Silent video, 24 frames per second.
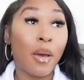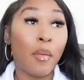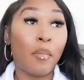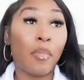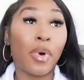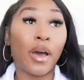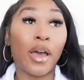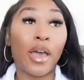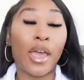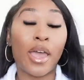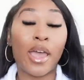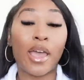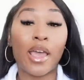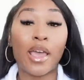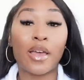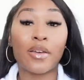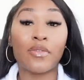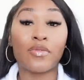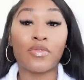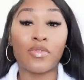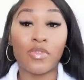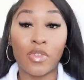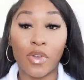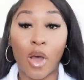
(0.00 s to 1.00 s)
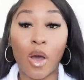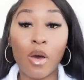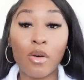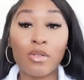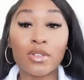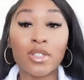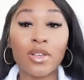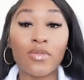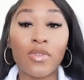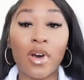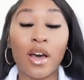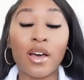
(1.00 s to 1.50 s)
But
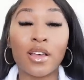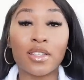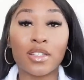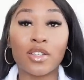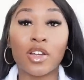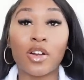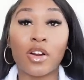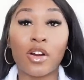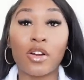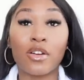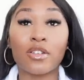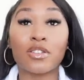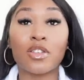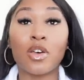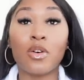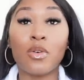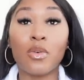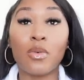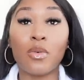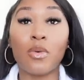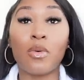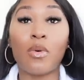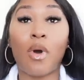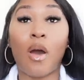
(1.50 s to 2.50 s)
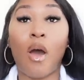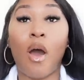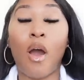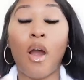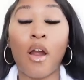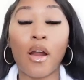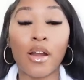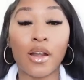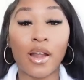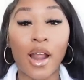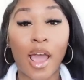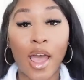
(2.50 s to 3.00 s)
those of us girls who
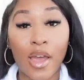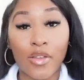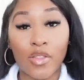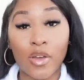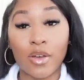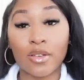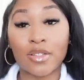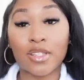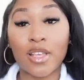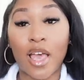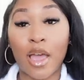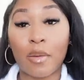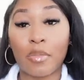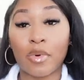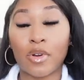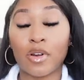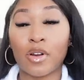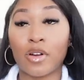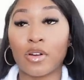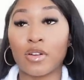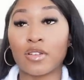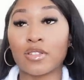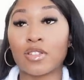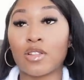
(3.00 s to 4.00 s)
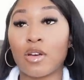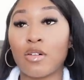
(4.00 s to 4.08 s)
are not those type of girls,